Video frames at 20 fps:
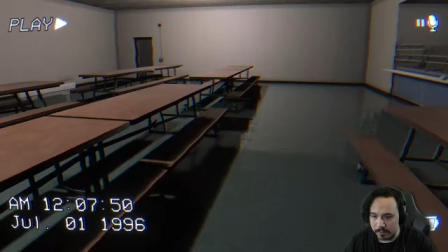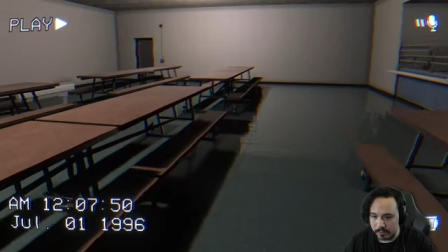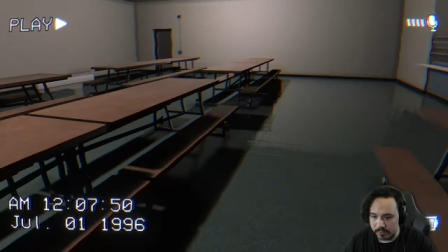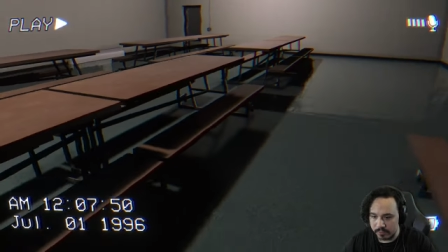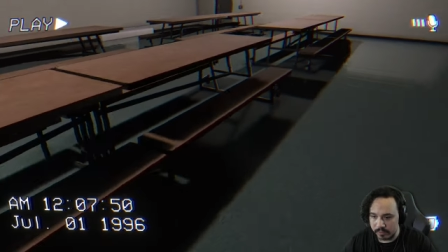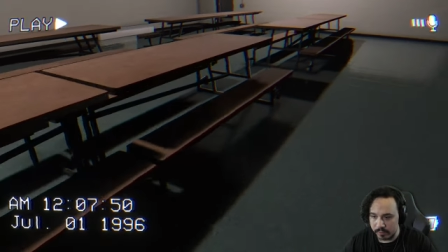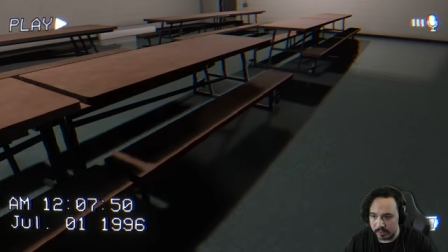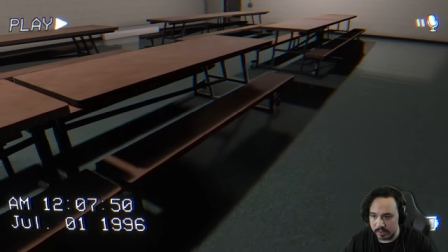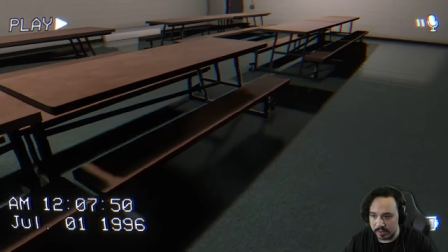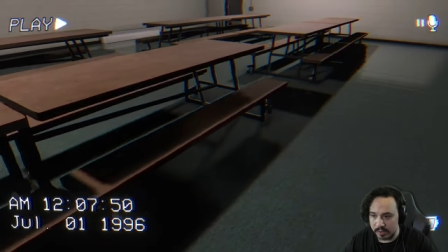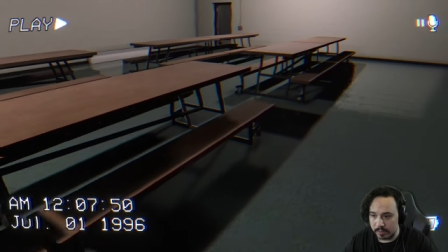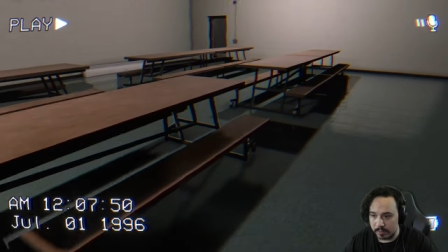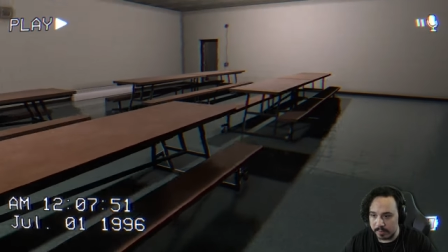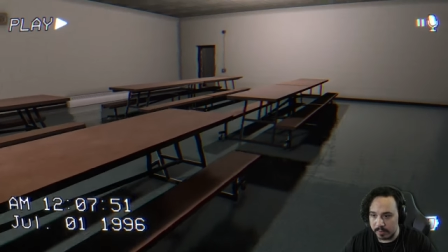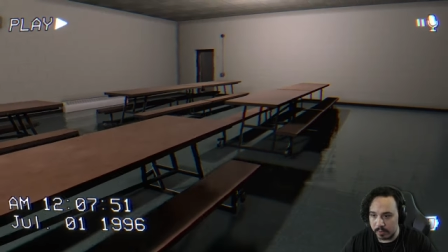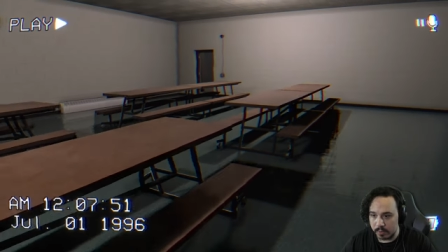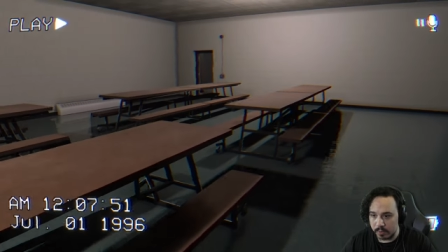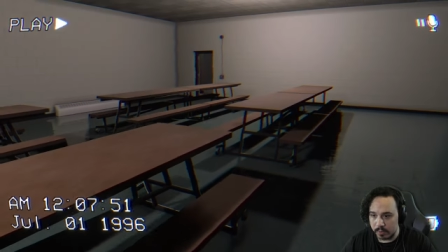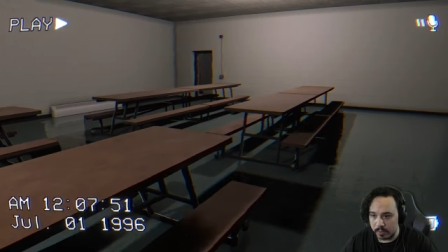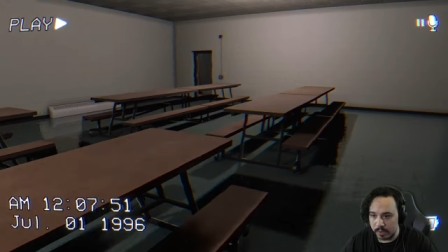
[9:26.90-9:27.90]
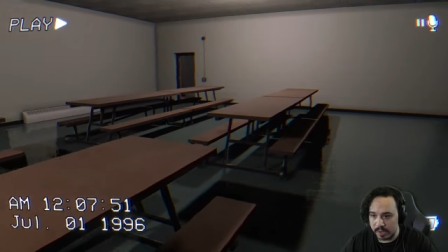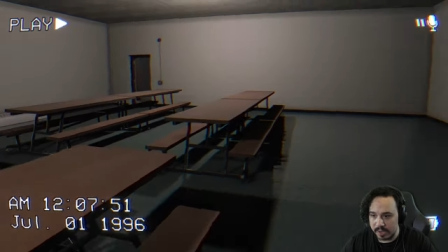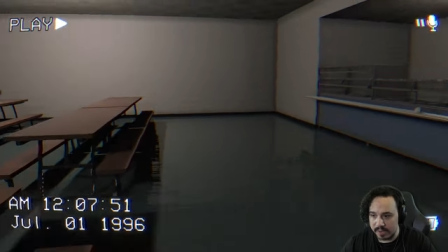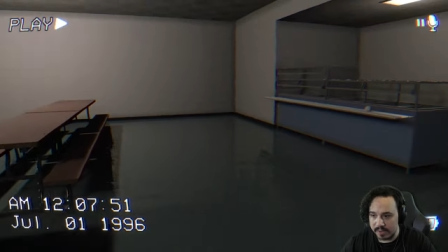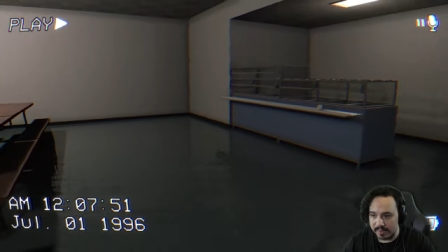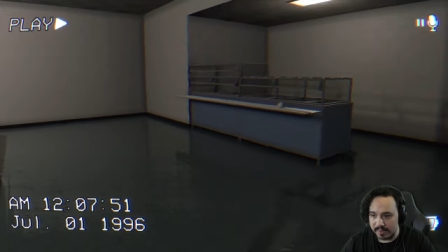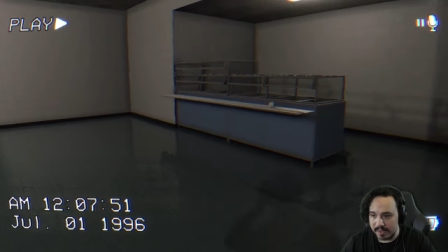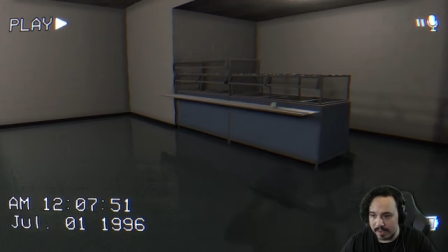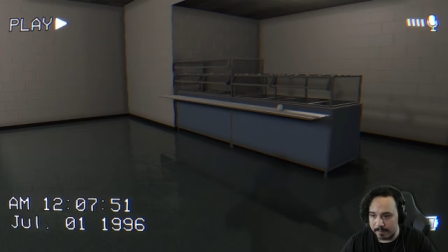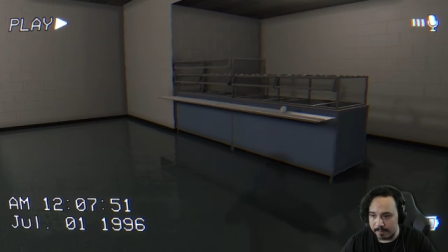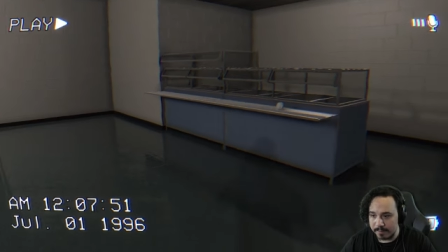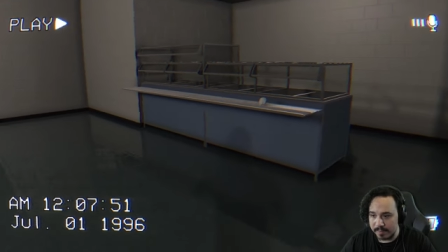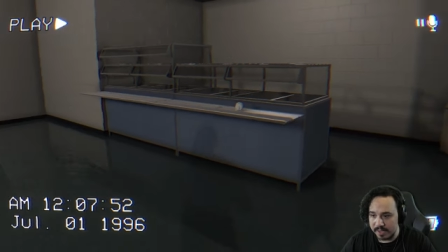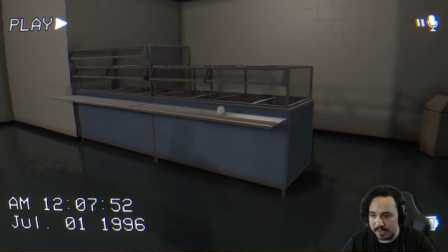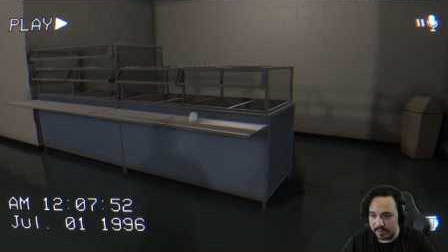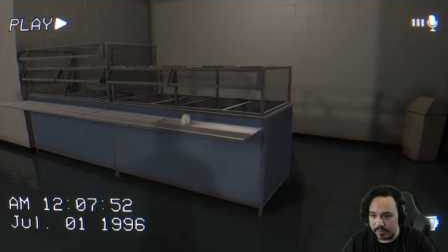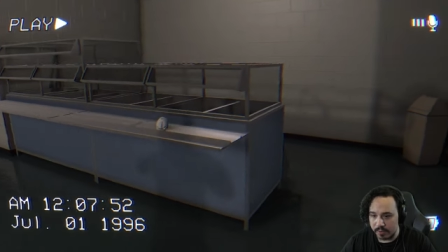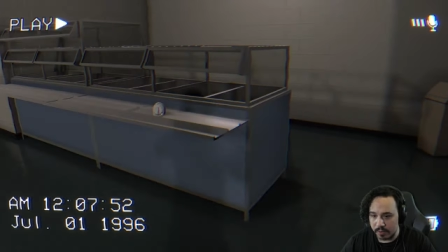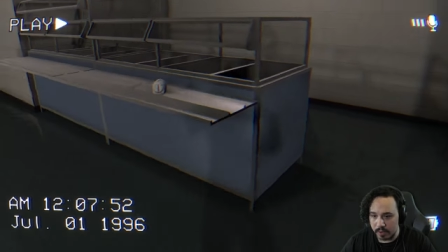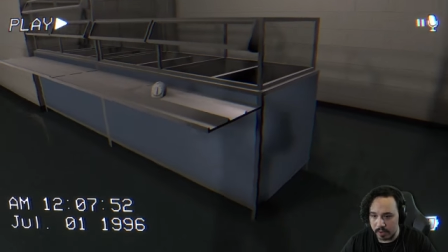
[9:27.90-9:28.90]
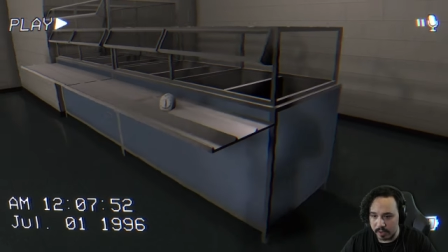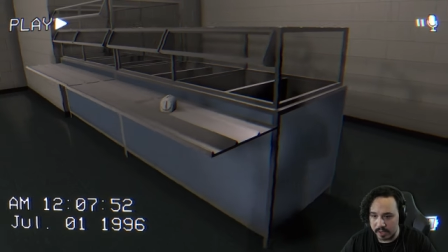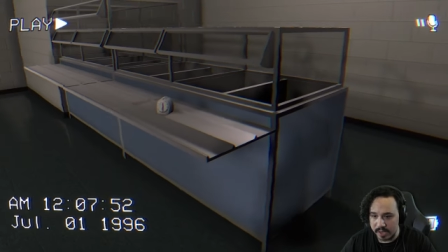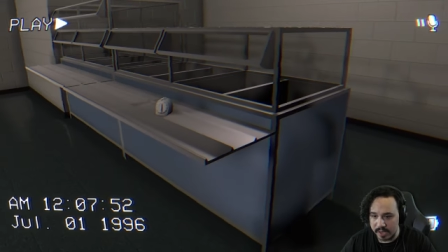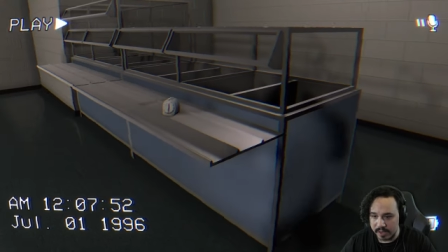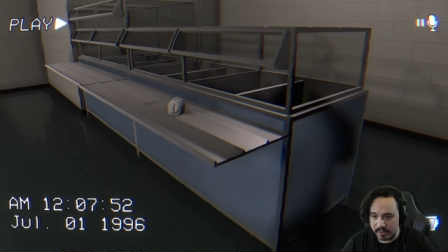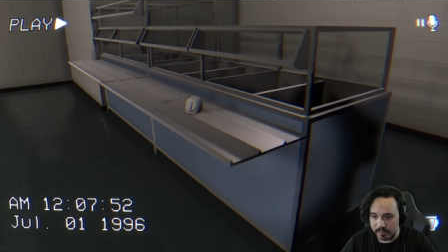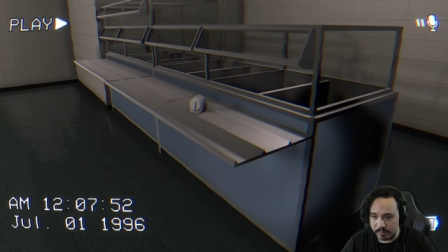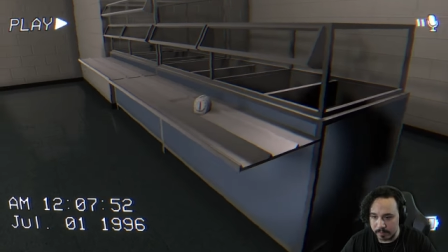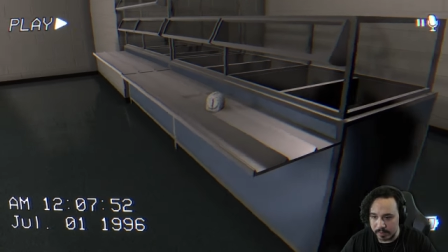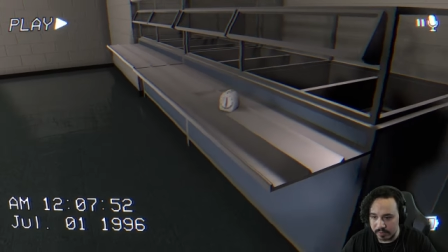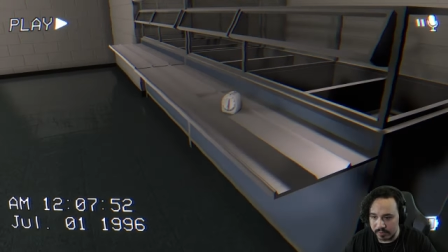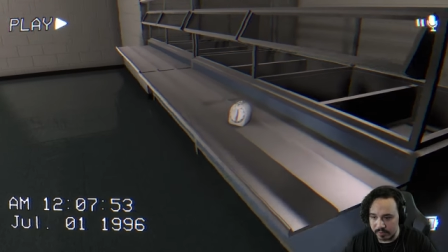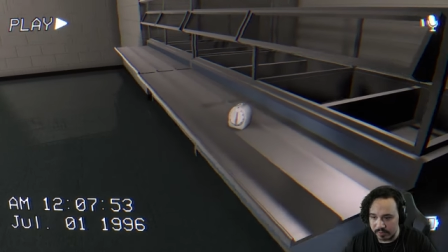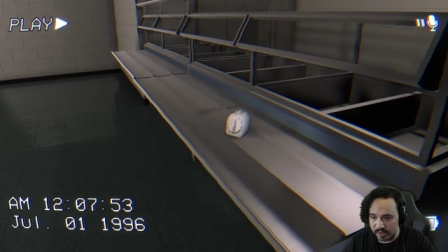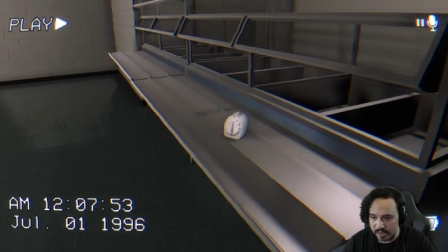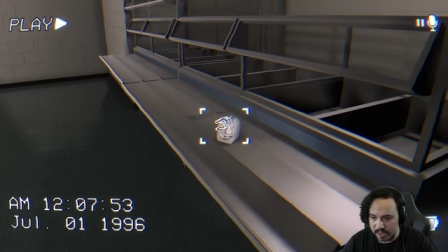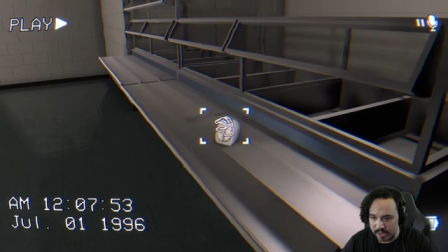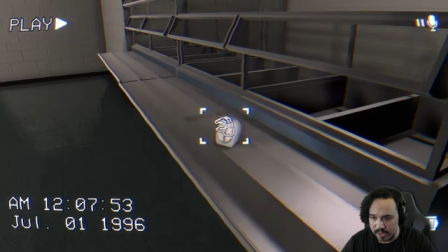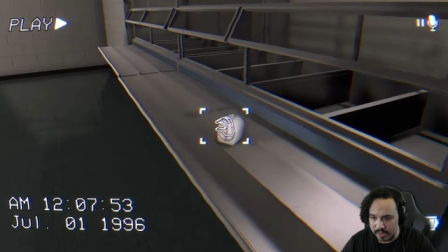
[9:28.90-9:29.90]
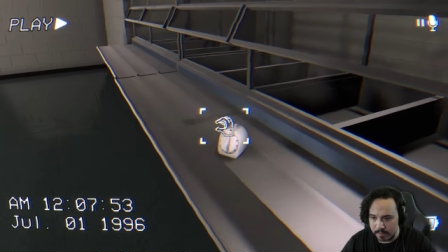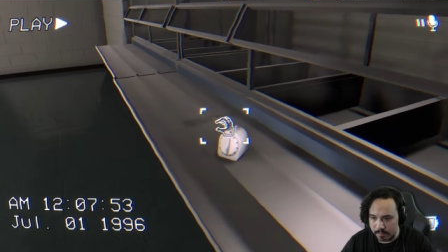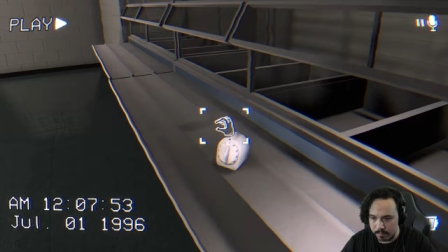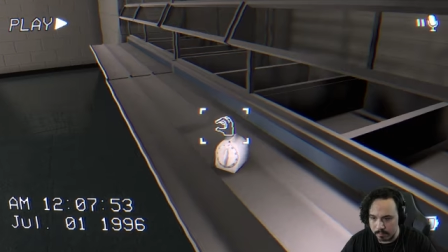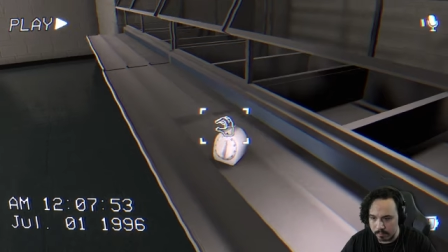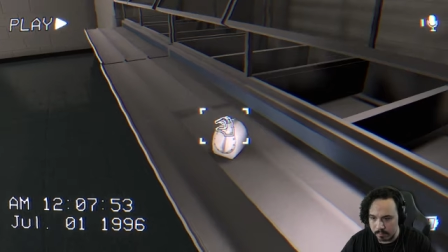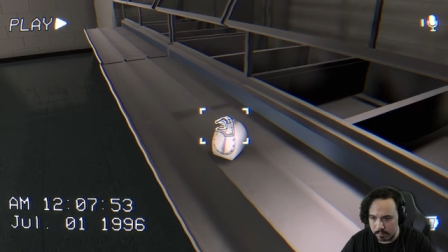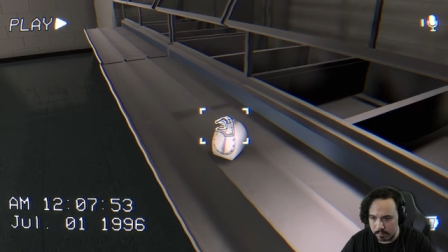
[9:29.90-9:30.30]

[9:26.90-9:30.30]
also a little bit worried that me talking as much as I am.